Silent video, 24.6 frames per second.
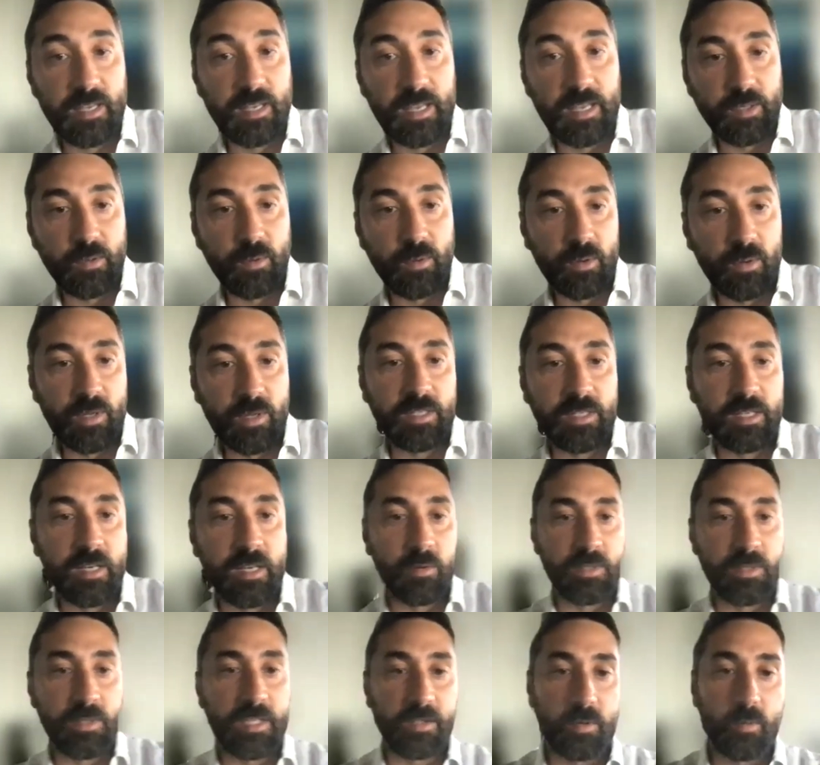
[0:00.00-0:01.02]
You already
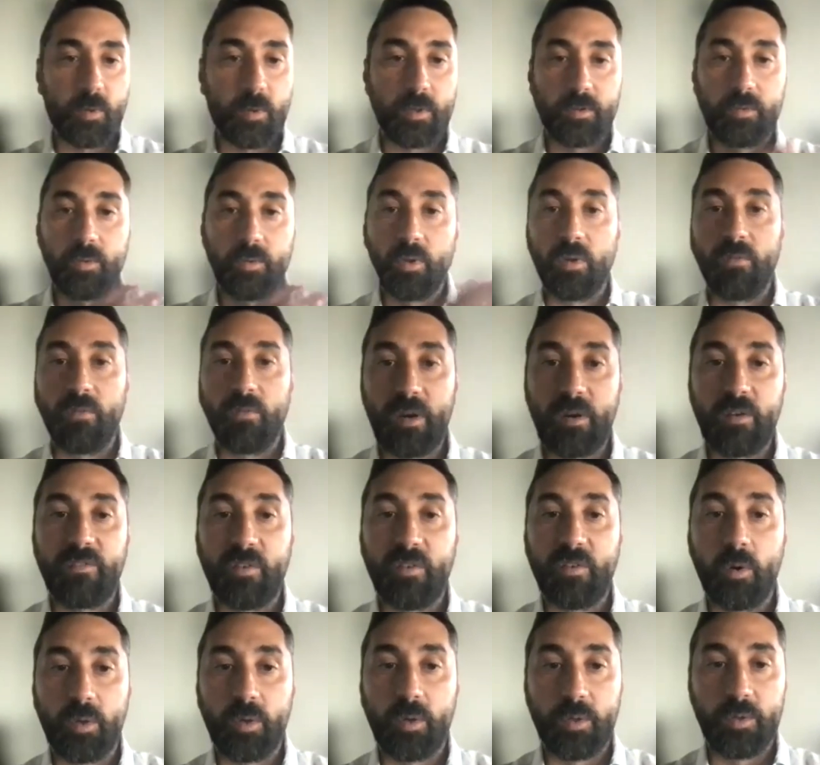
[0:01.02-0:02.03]
know that you want to go very
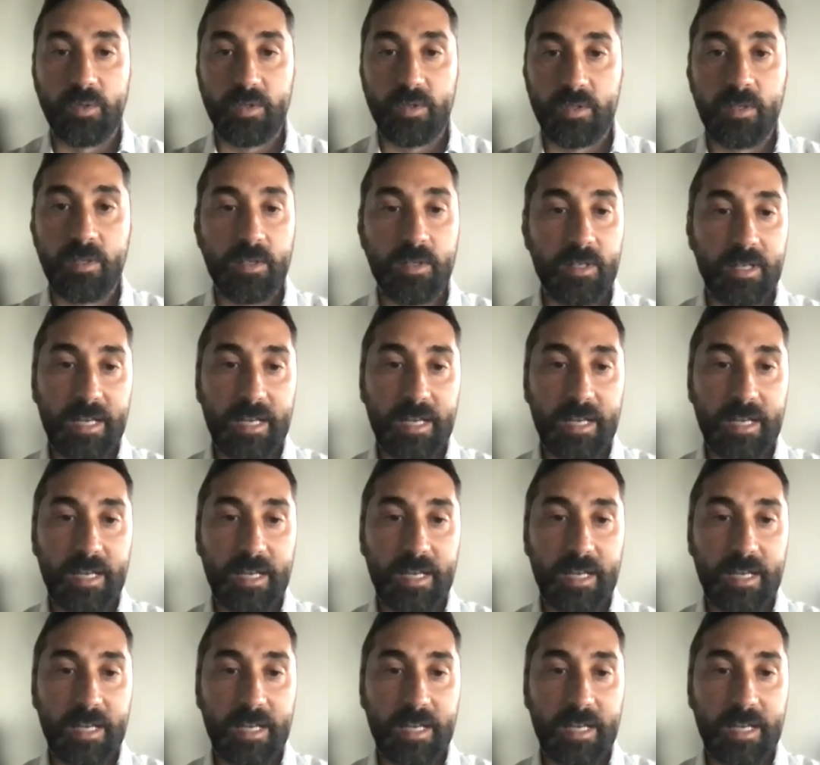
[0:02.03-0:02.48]
focused,